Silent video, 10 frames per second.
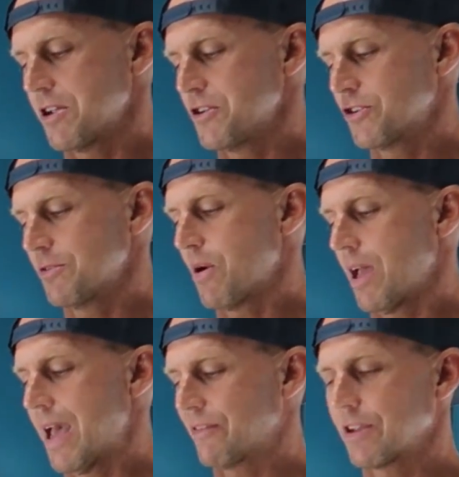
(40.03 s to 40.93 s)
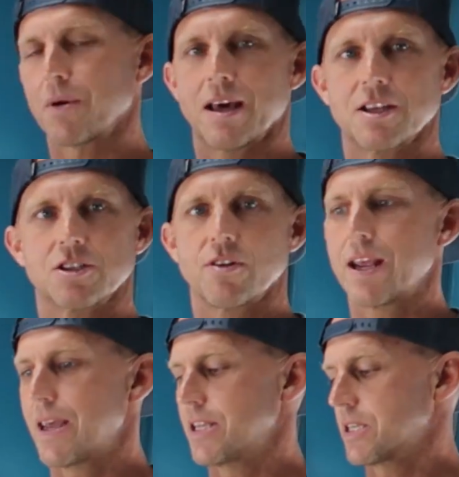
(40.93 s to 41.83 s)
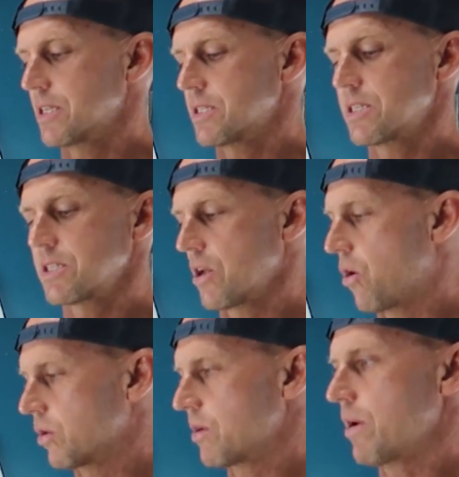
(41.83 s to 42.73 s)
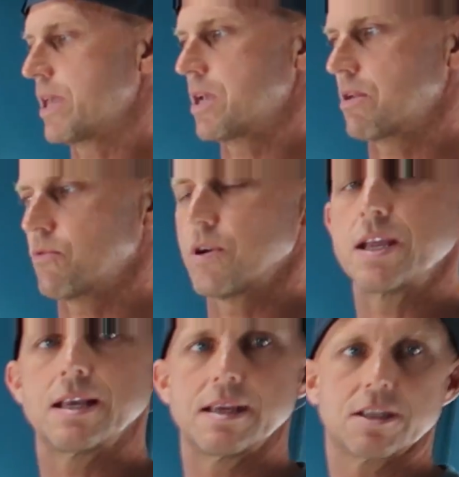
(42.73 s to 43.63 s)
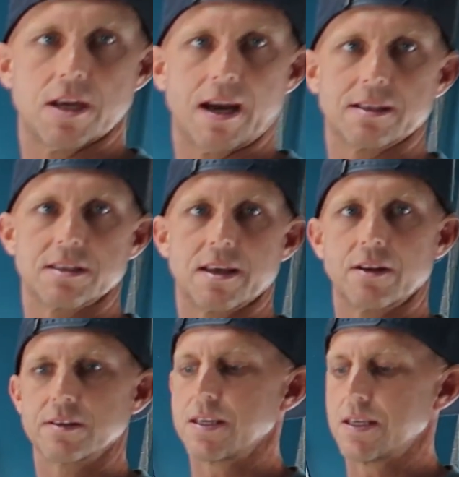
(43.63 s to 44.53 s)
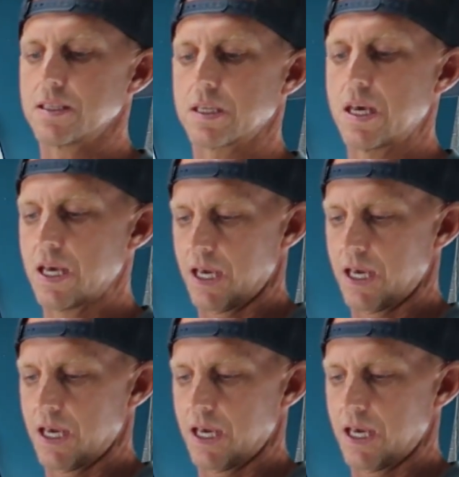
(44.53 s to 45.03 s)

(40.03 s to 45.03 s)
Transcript: you should probably have some kind of straight edge, because this is the only way you can really check the subtleties